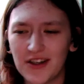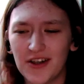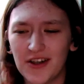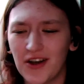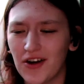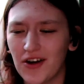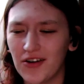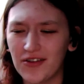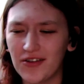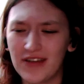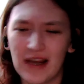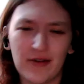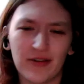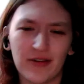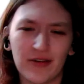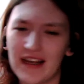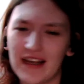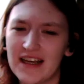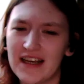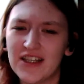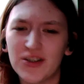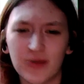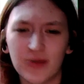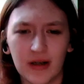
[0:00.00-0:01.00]
they
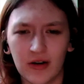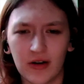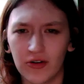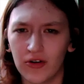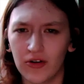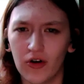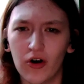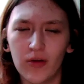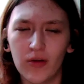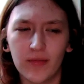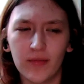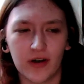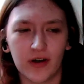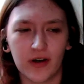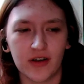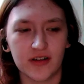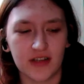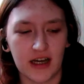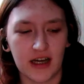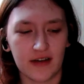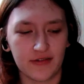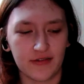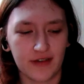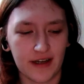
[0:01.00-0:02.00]
relate to it or not,
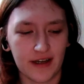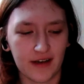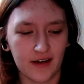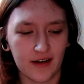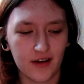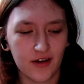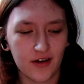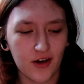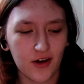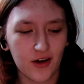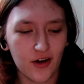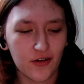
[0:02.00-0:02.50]
because I think